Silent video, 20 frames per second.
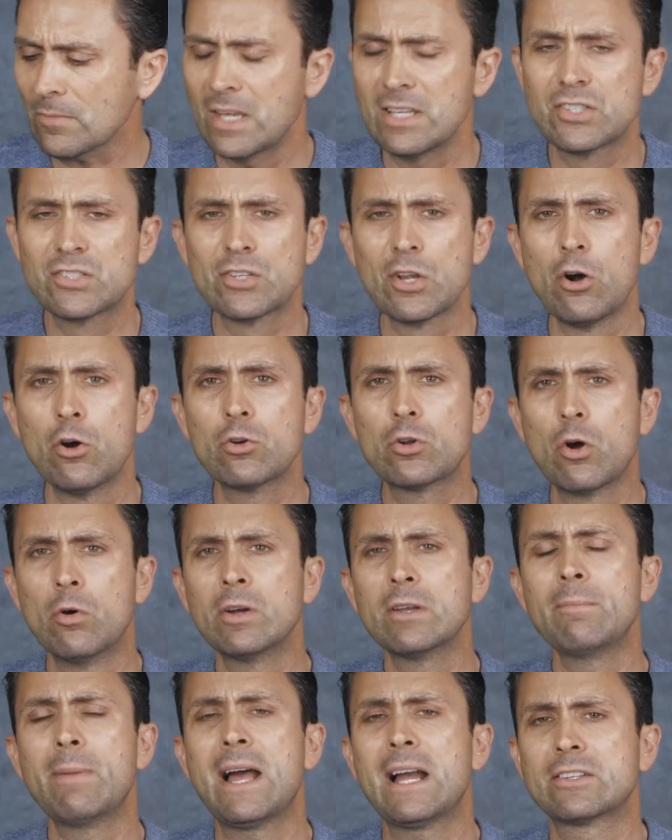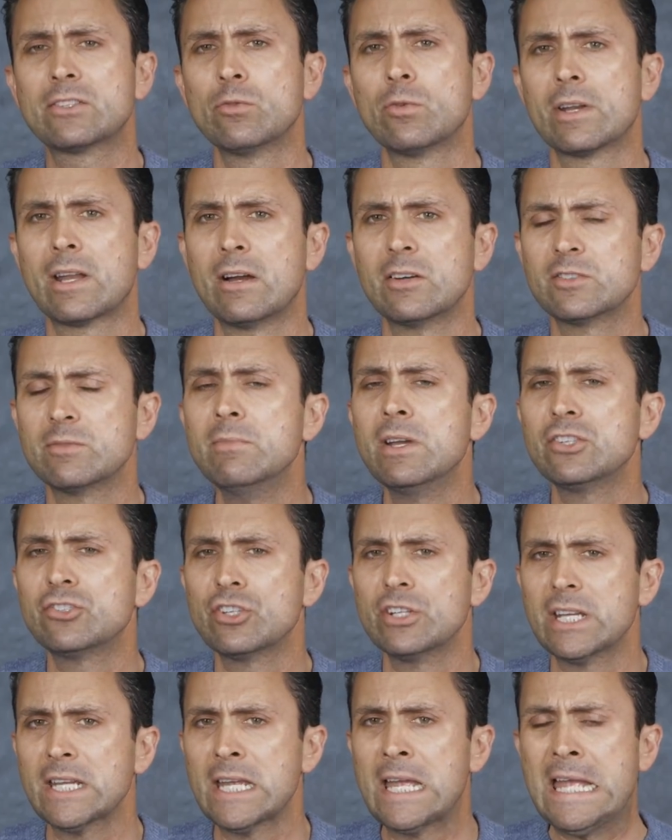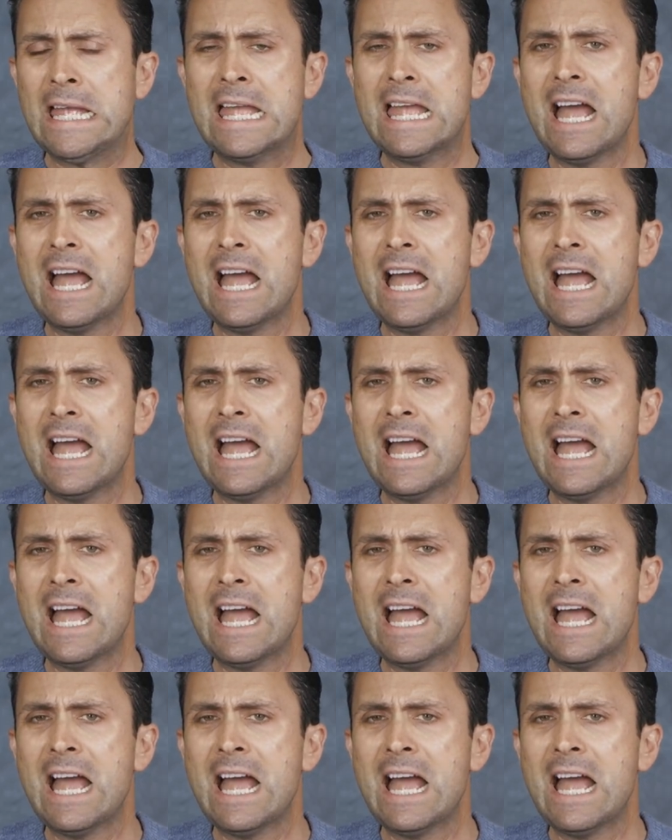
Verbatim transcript: And so going back to what I was mentioning,